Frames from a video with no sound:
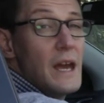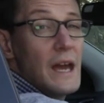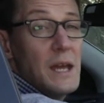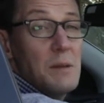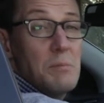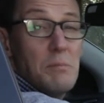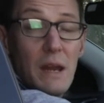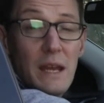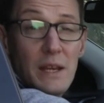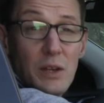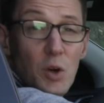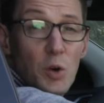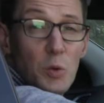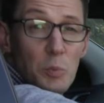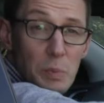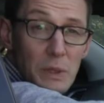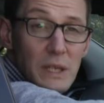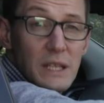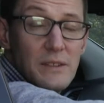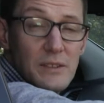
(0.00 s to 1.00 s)
It may
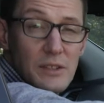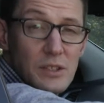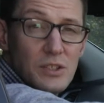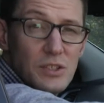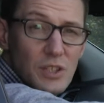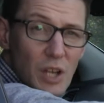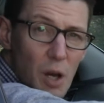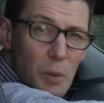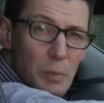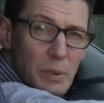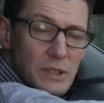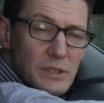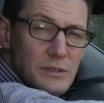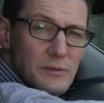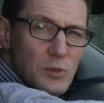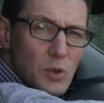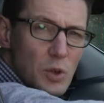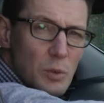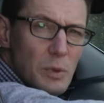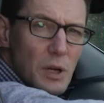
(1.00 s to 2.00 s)
not be the sharpest
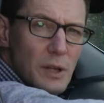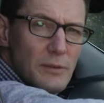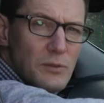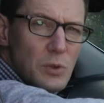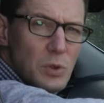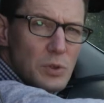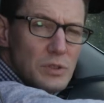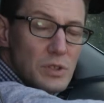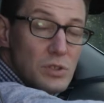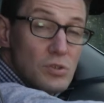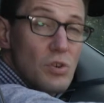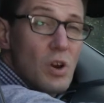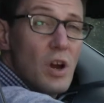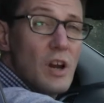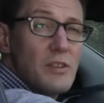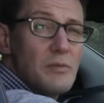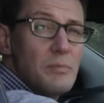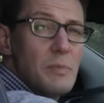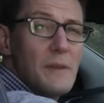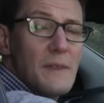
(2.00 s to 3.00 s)
4x4 to
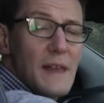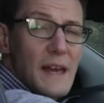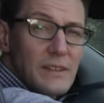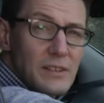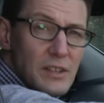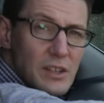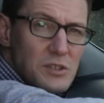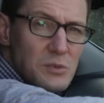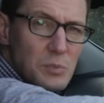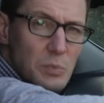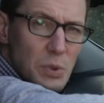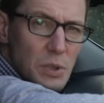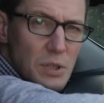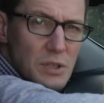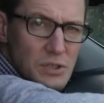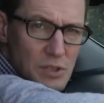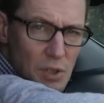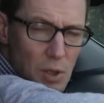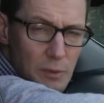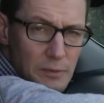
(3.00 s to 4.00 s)
drive, but that doesn't put
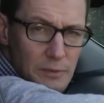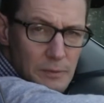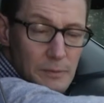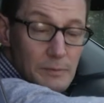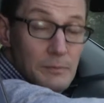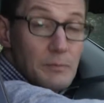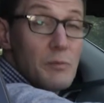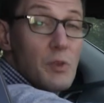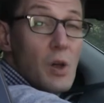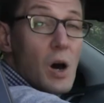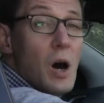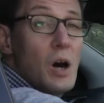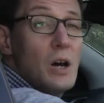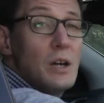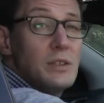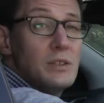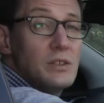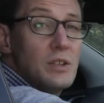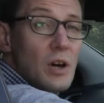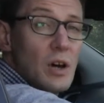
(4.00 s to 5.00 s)
us off. The
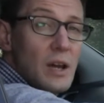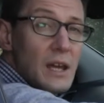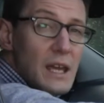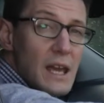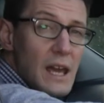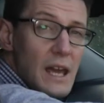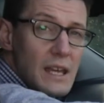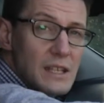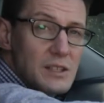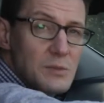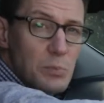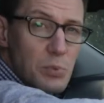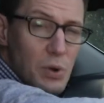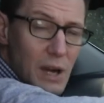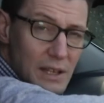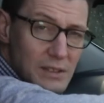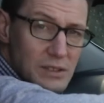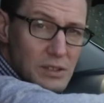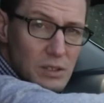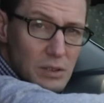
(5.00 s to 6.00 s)
Hyundai is
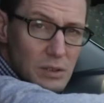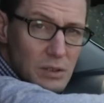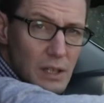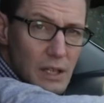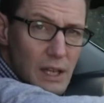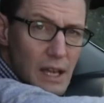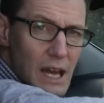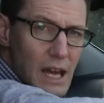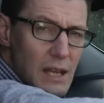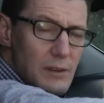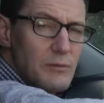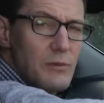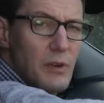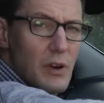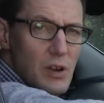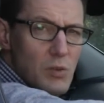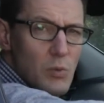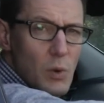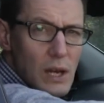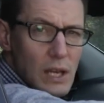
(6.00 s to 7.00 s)
practical and
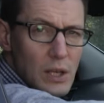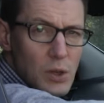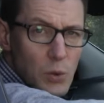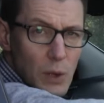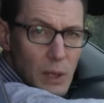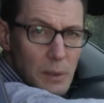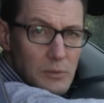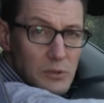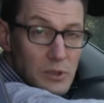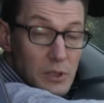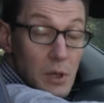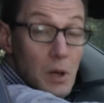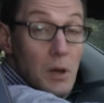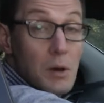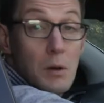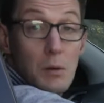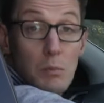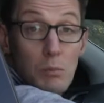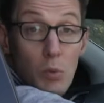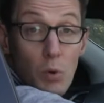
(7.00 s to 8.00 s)
very well equipped.
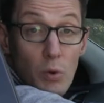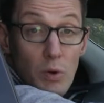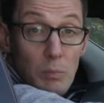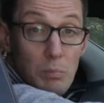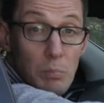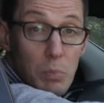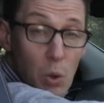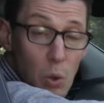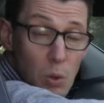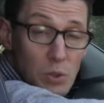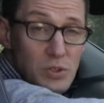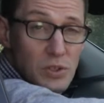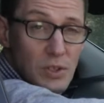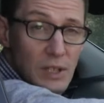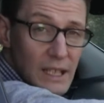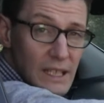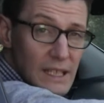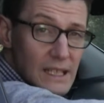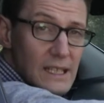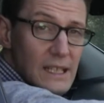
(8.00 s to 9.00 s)
More
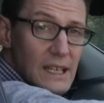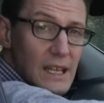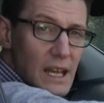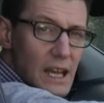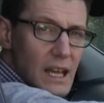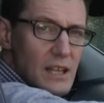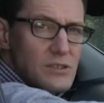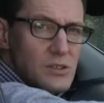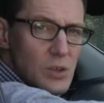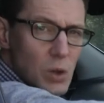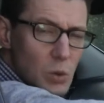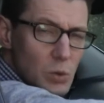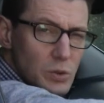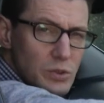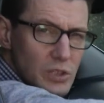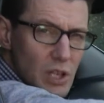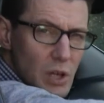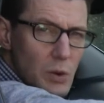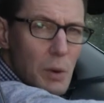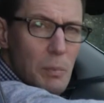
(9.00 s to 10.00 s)
importantly, it's
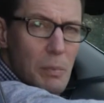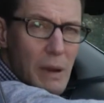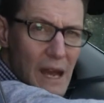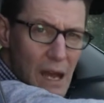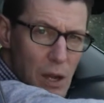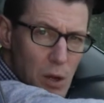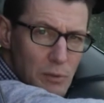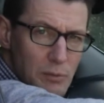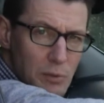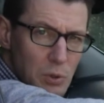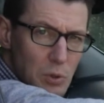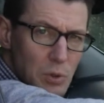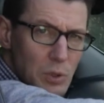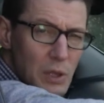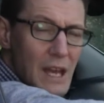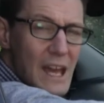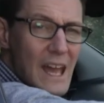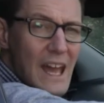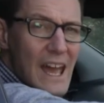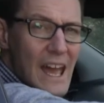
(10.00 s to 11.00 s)
also a powerful,
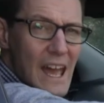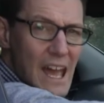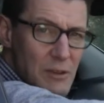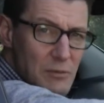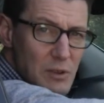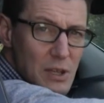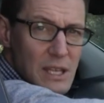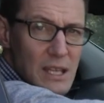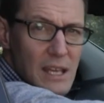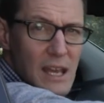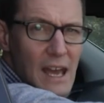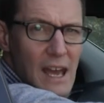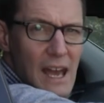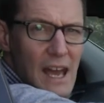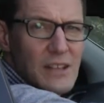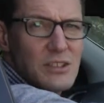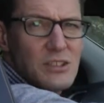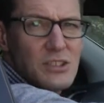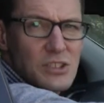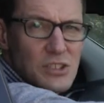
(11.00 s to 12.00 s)
heavy
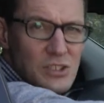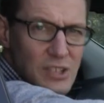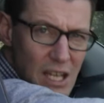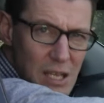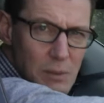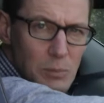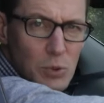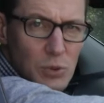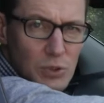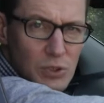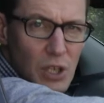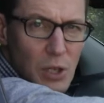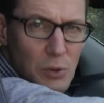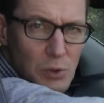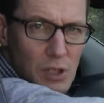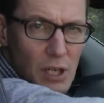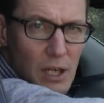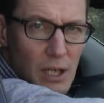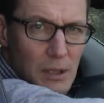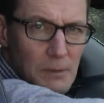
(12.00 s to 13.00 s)
and stable tow
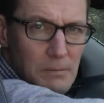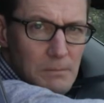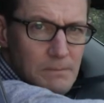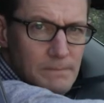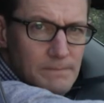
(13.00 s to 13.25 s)
car.